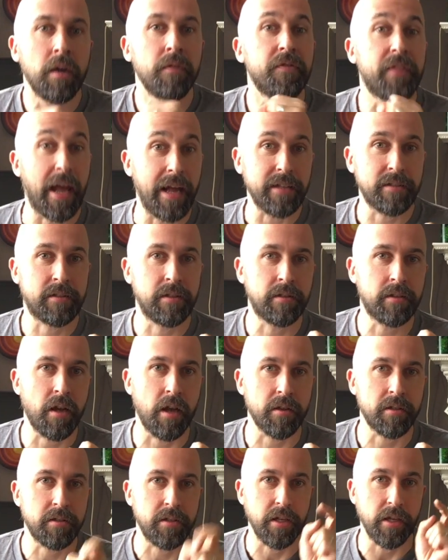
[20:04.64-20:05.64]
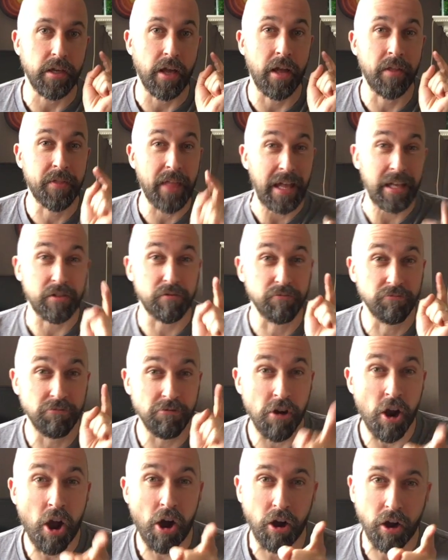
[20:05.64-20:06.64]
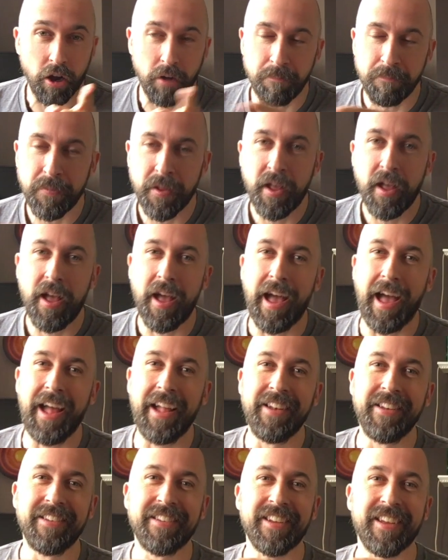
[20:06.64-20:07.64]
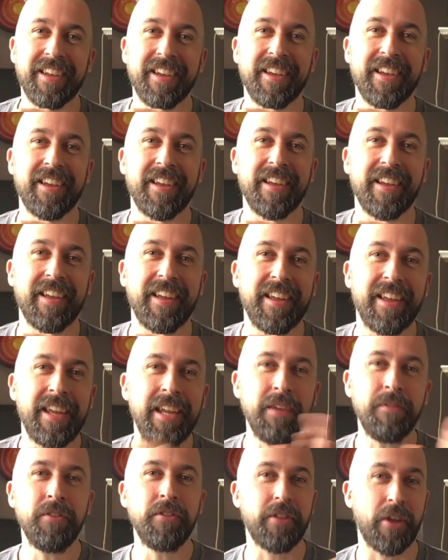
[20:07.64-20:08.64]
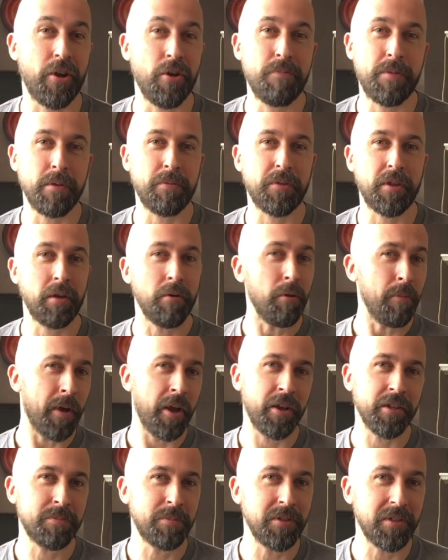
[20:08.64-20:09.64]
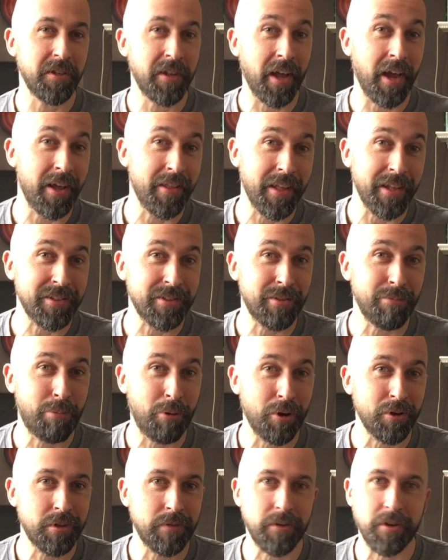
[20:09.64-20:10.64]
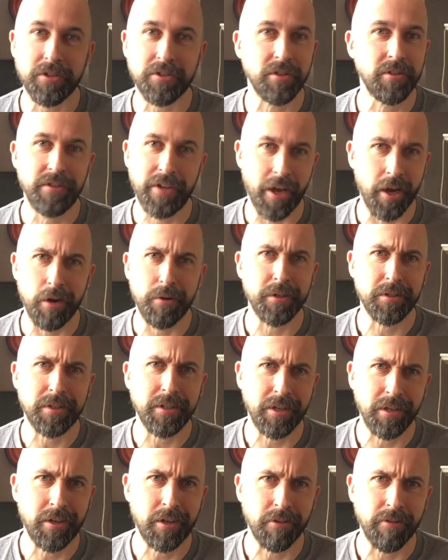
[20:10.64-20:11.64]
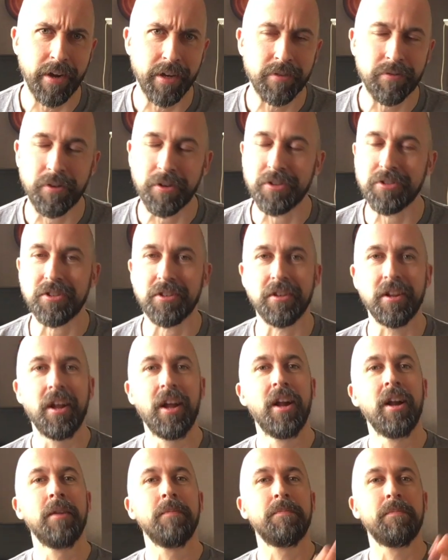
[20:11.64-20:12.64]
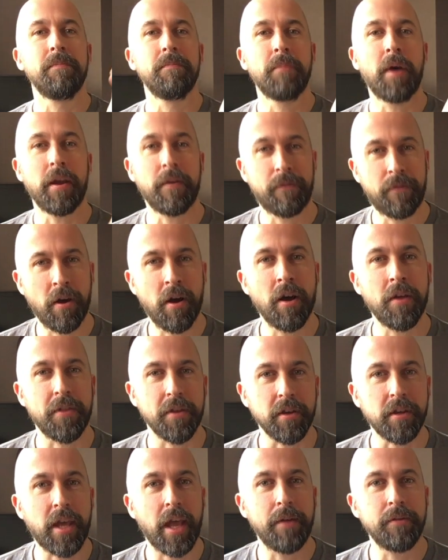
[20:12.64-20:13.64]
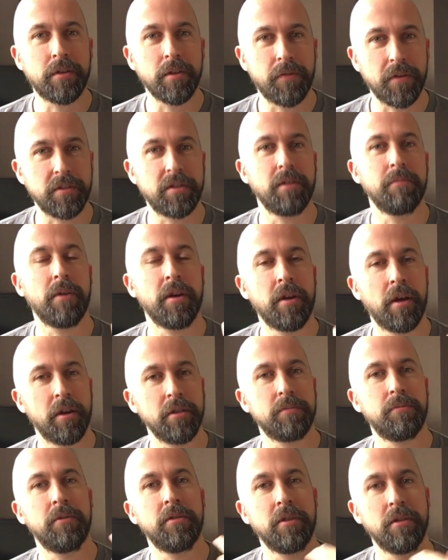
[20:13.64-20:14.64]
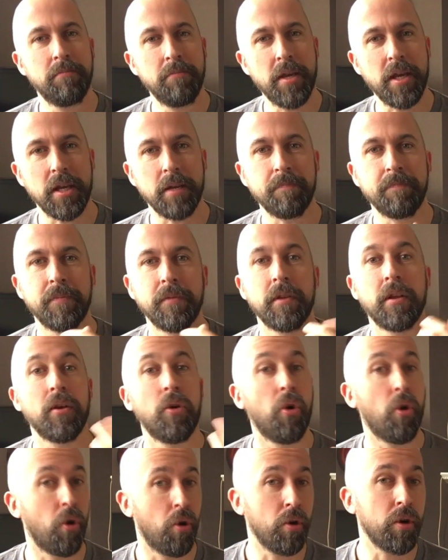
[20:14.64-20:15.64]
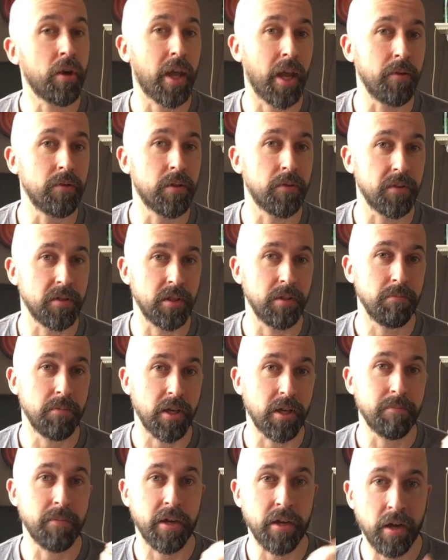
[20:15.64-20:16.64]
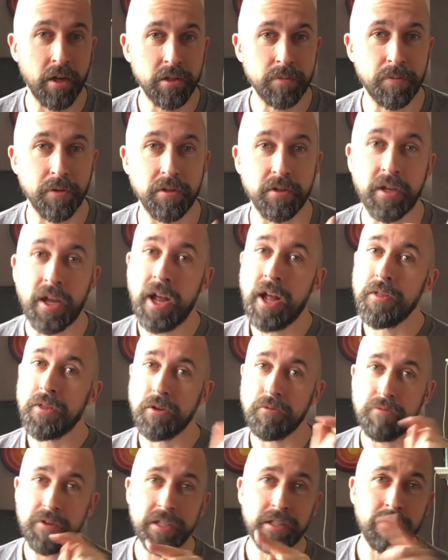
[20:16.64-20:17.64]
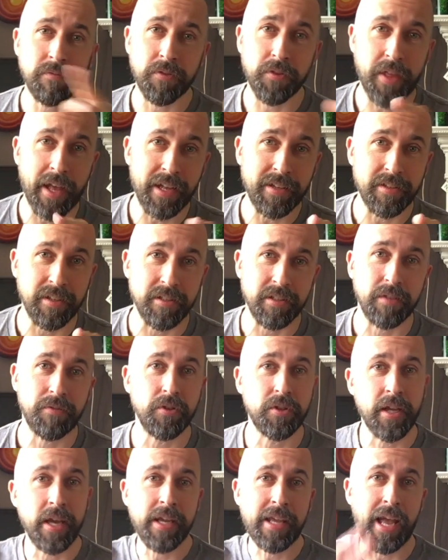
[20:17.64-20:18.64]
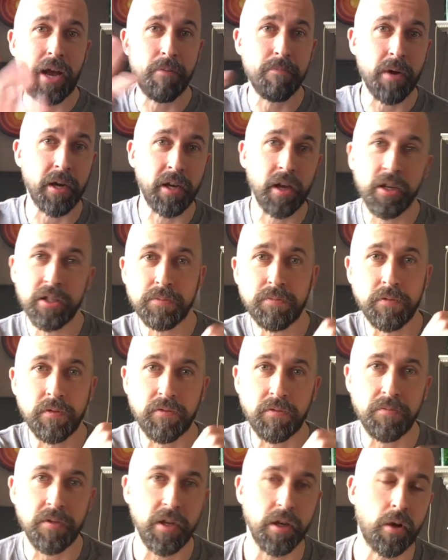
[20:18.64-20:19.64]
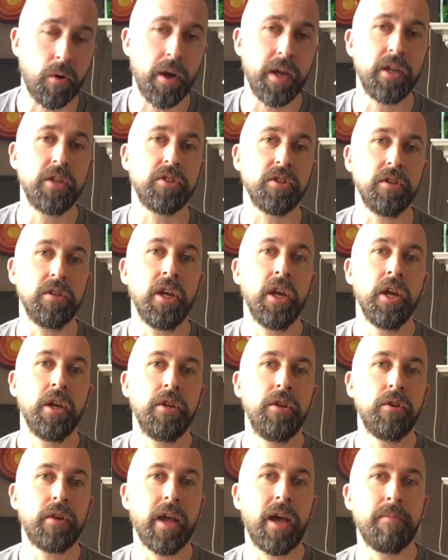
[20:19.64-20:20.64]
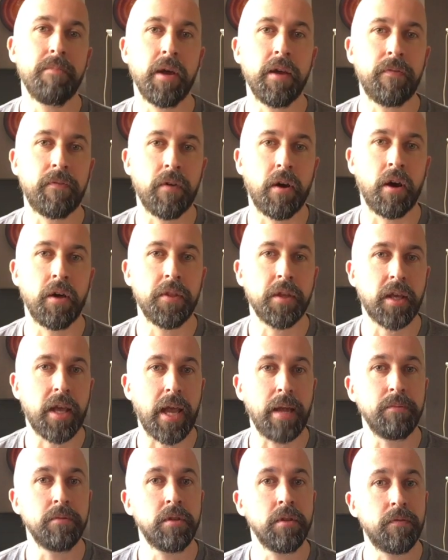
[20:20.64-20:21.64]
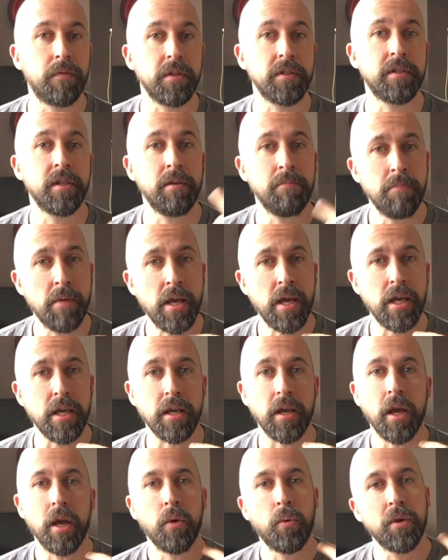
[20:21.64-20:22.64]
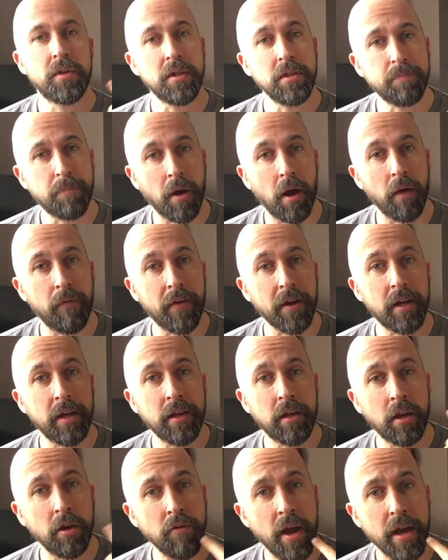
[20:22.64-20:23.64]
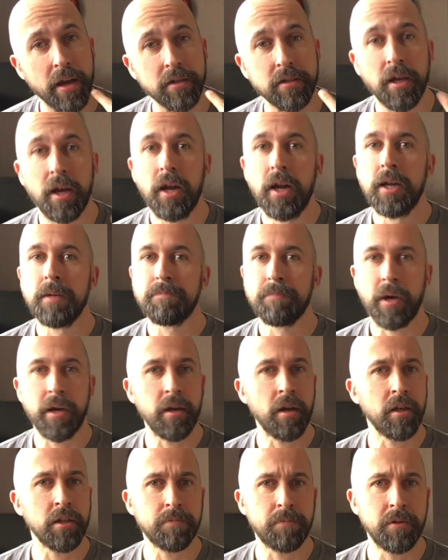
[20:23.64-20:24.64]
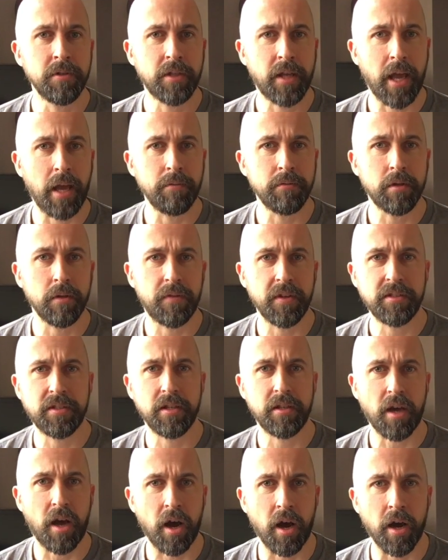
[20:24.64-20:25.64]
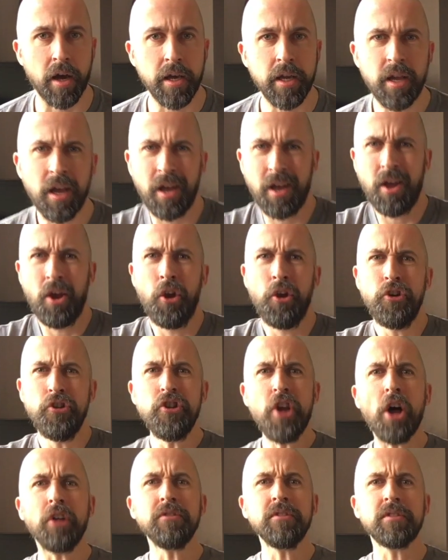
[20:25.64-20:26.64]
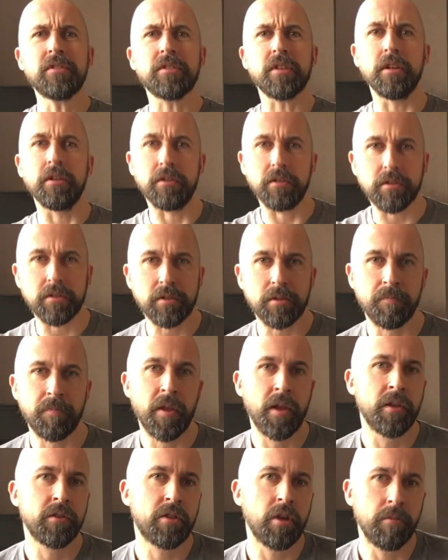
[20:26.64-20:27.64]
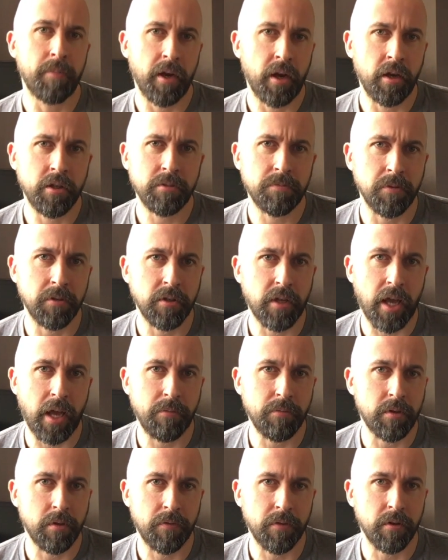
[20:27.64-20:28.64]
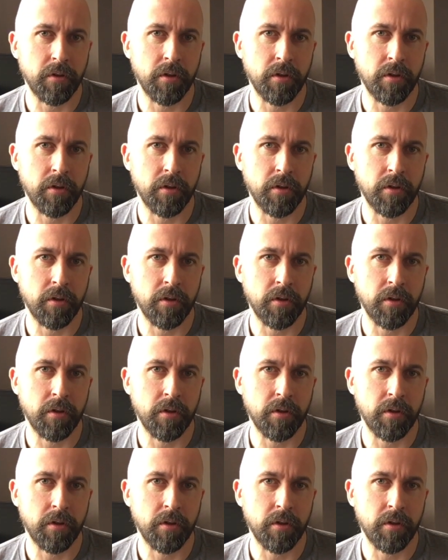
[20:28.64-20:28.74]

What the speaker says: That's disgusting, and that's wrong. And even though people think, oh, my husband and I, that's the posh version. No, it's the incorrect version. My father came to visit my husband and me, or came to visit me and my husband. The reason for that is if you take out my husband from the equation, you get my father came to visit me, which is perfectly correct. My husband came to visit I. Nonsense! So my father came to